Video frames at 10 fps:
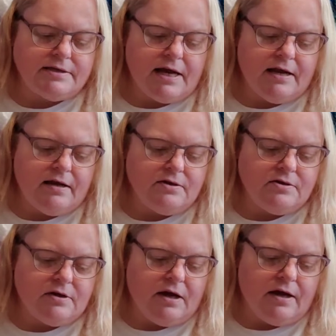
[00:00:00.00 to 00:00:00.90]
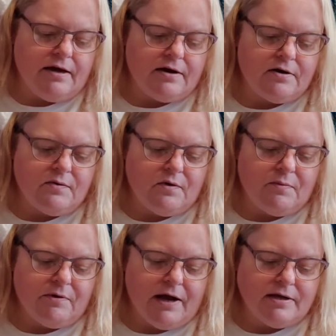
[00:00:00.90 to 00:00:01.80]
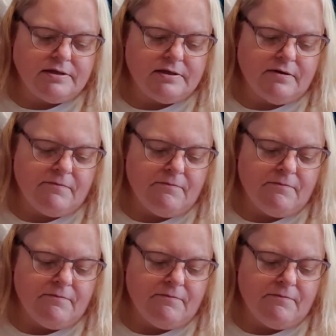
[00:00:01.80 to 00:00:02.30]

setting. Do not iron or press.